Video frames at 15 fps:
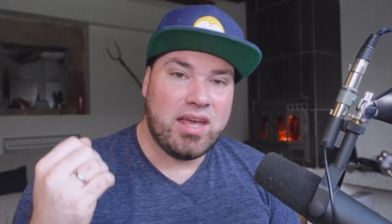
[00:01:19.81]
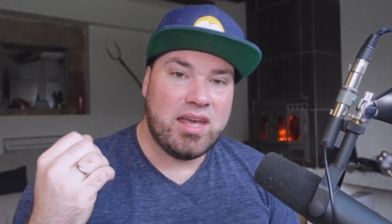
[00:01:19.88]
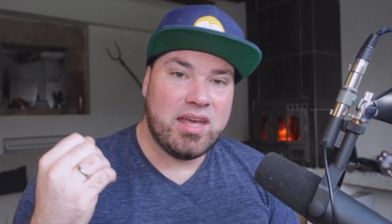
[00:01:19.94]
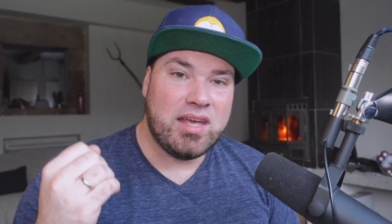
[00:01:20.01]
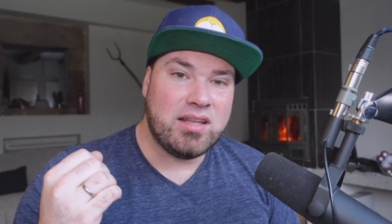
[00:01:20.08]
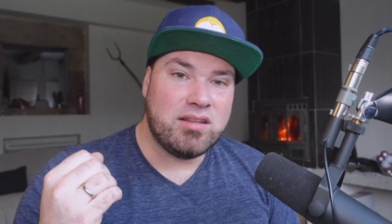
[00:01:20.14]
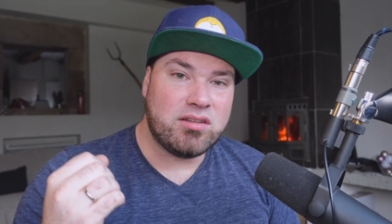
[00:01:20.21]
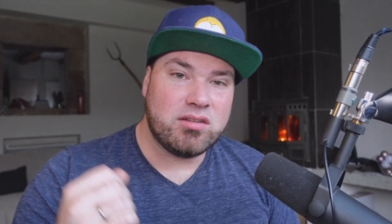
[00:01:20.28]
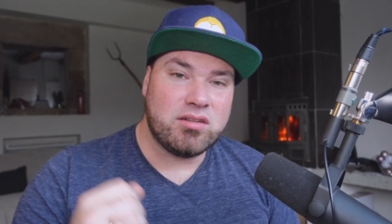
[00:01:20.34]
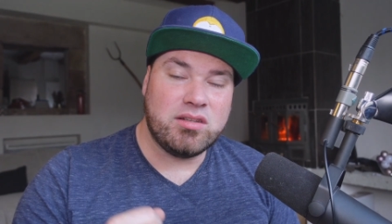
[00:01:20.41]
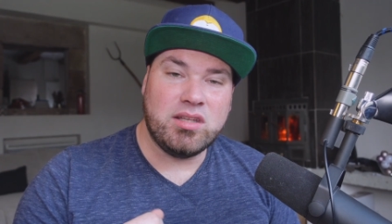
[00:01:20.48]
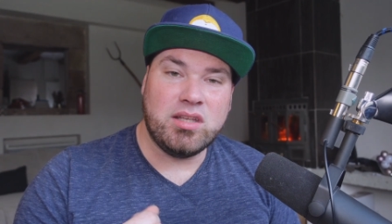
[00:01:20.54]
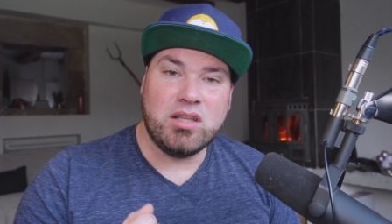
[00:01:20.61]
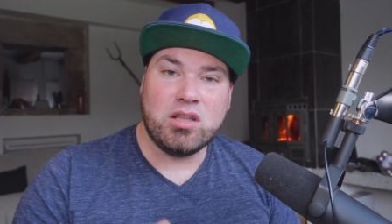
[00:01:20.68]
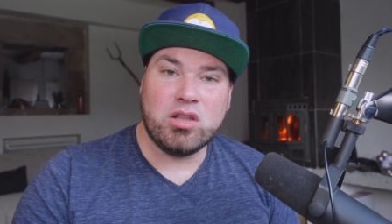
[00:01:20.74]
And
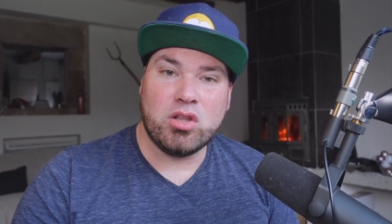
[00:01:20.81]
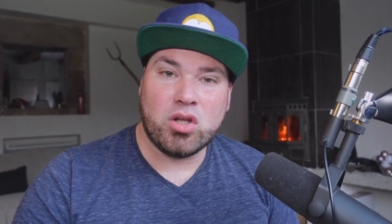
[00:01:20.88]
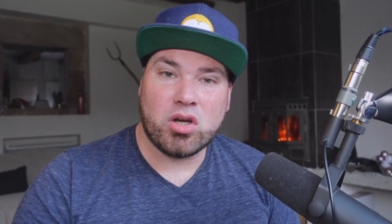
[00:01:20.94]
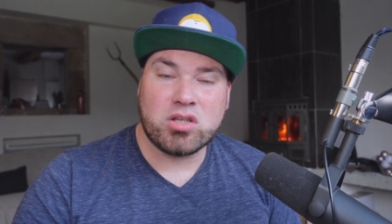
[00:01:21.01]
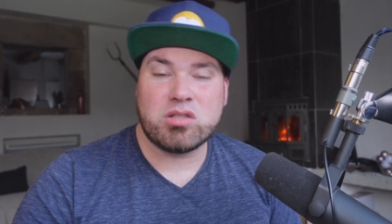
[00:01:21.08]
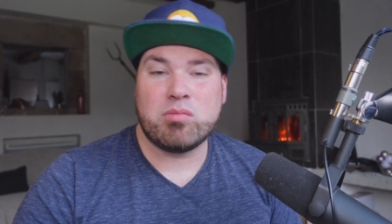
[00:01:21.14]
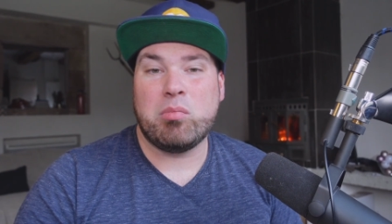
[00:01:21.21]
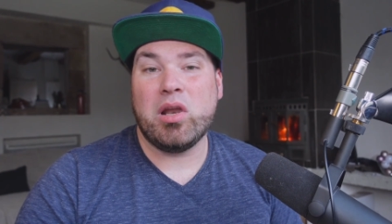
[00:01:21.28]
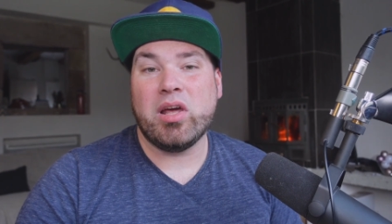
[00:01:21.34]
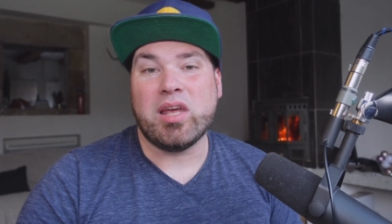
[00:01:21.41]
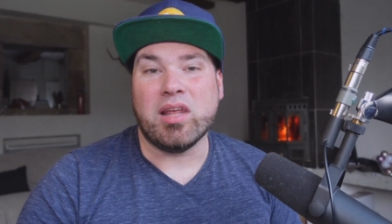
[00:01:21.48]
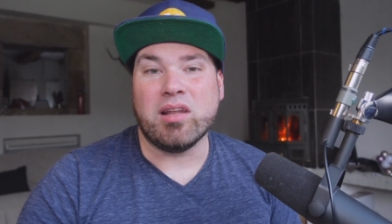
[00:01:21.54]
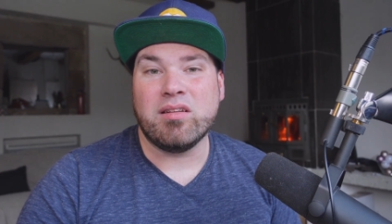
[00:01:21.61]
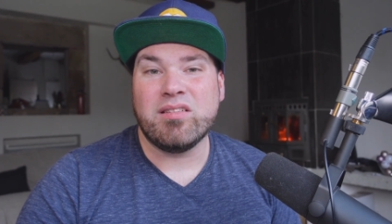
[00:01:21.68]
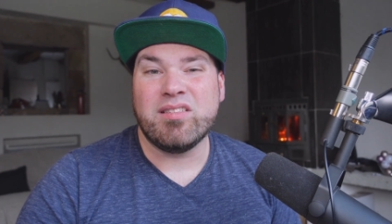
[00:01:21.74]
the Nuxt
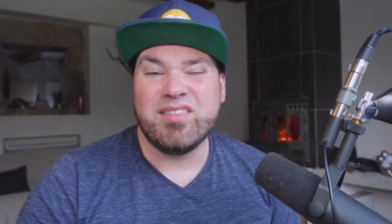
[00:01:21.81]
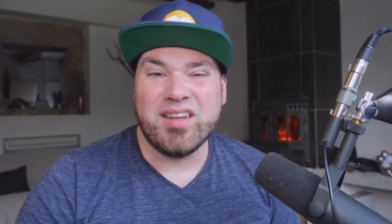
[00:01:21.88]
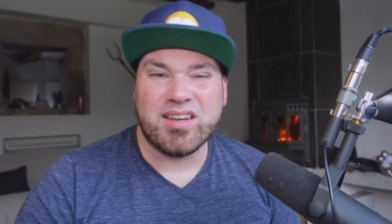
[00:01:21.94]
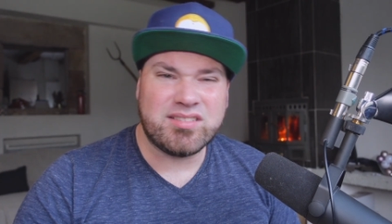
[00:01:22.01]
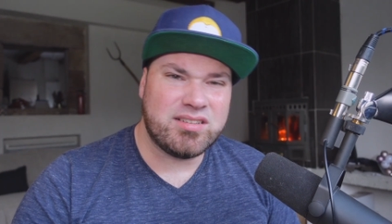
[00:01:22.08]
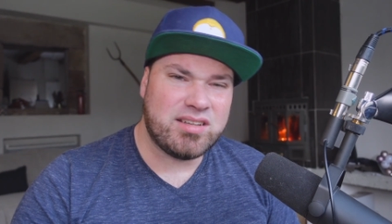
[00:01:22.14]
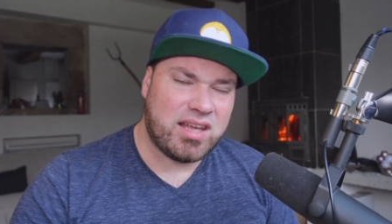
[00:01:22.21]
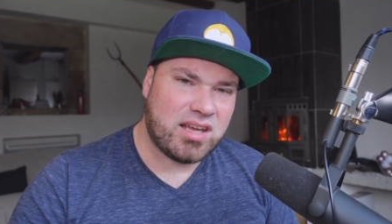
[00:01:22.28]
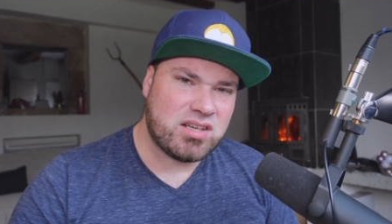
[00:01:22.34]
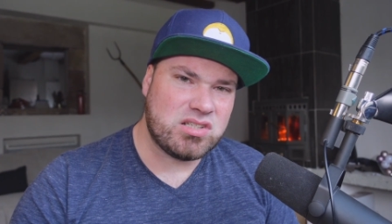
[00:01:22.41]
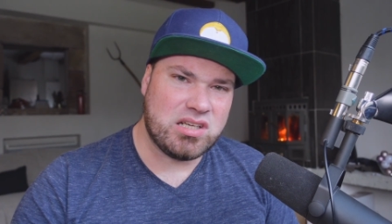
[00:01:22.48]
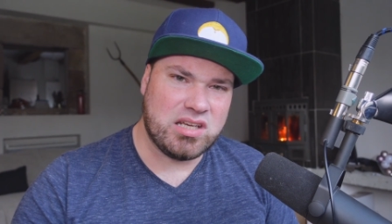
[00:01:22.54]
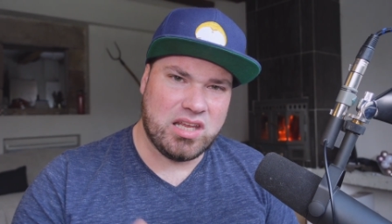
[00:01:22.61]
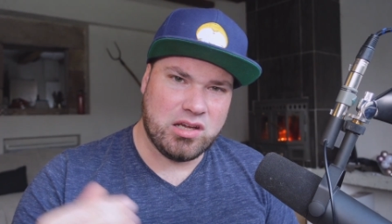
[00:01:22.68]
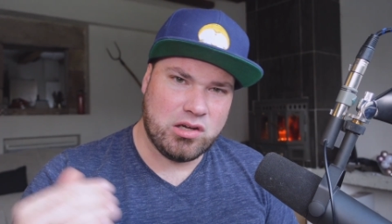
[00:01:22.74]
plugin doesn't
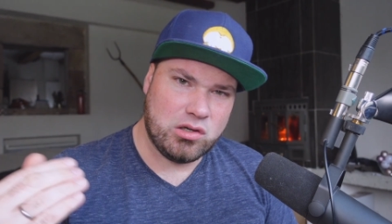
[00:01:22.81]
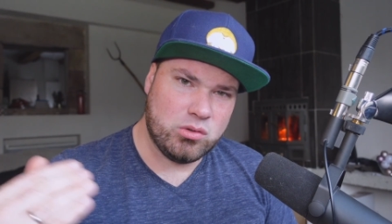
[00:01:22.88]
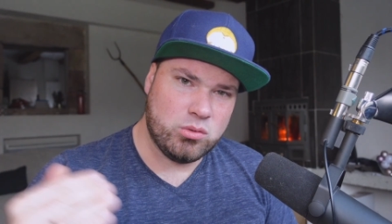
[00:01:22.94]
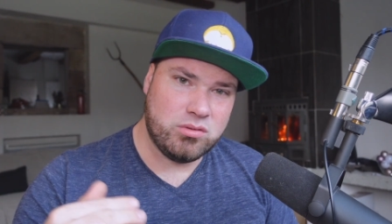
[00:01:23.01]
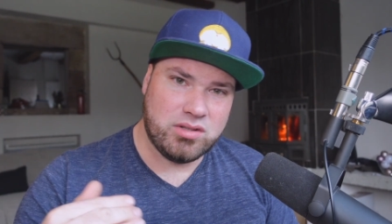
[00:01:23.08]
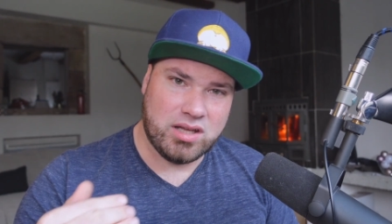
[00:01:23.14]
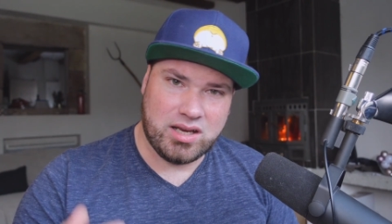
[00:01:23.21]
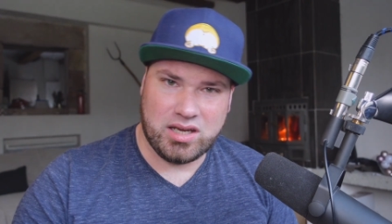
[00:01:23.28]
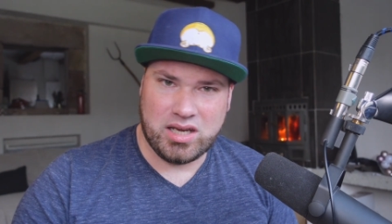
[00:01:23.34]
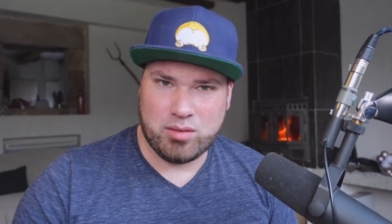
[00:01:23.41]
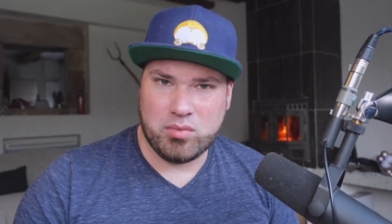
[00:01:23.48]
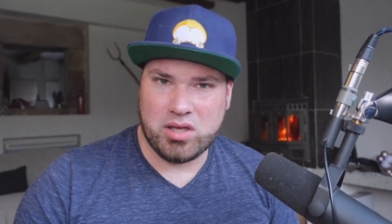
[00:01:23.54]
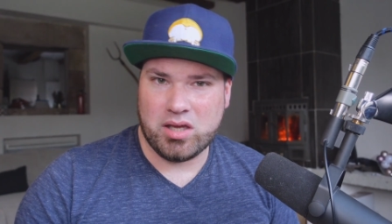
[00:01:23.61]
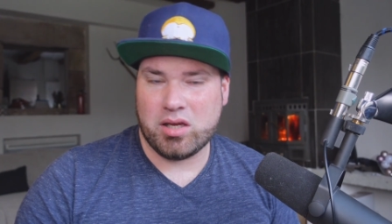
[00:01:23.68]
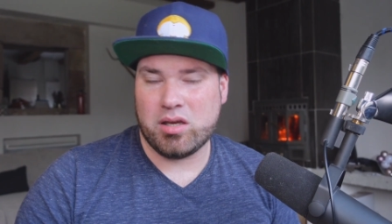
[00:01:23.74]
actually include
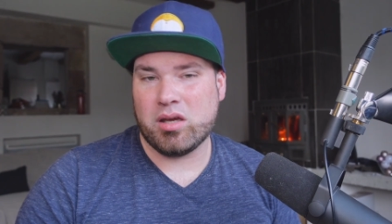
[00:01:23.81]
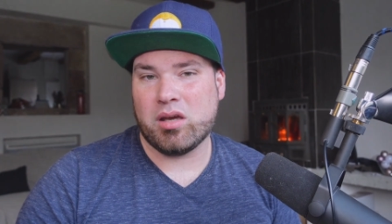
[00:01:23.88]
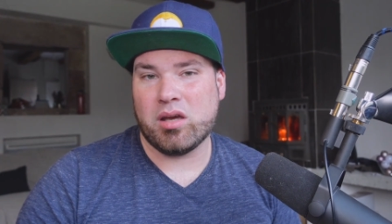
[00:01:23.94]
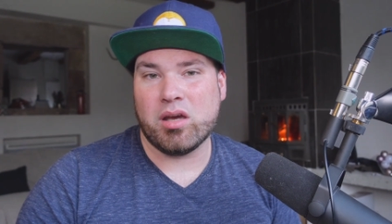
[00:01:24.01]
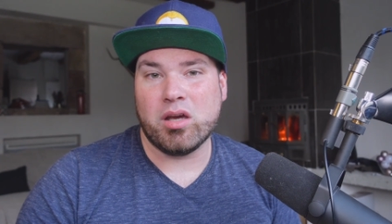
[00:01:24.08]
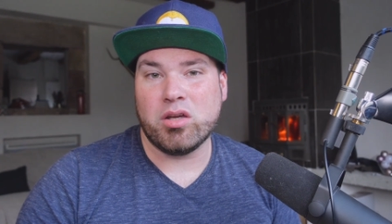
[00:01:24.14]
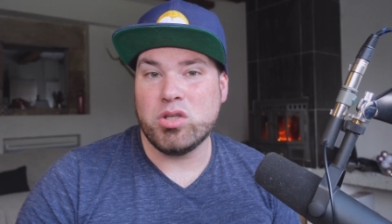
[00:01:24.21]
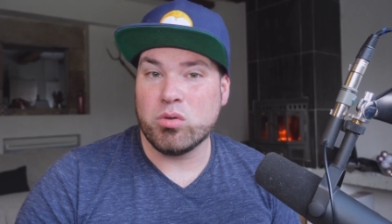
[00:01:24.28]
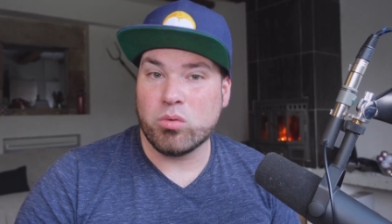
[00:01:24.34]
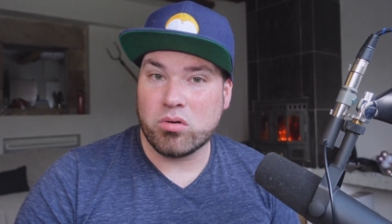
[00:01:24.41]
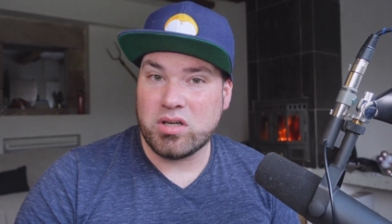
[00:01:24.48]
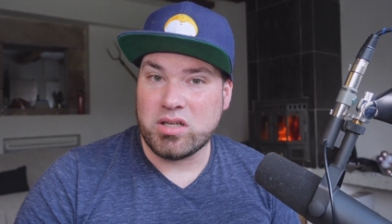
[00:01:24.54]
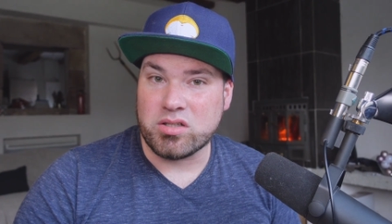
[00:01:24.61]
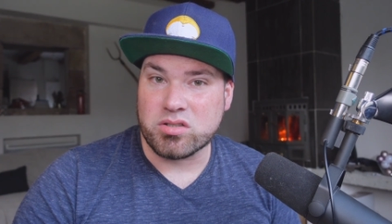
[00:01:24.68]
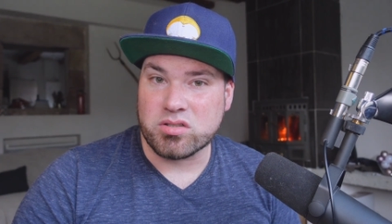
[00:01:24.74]
dynamic uh,
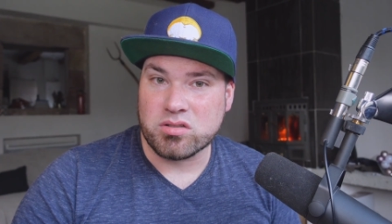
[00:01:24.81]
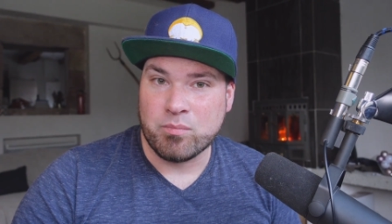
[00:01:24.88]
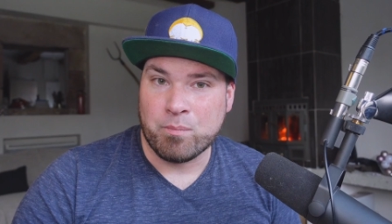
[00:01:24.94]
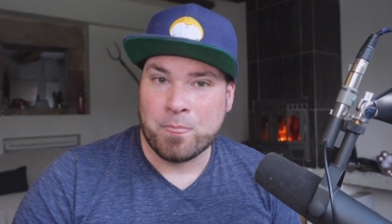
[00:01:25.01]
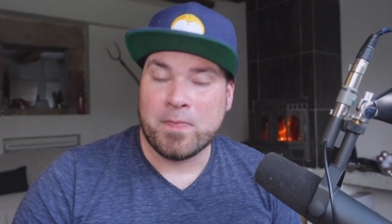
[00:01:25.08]
URLs.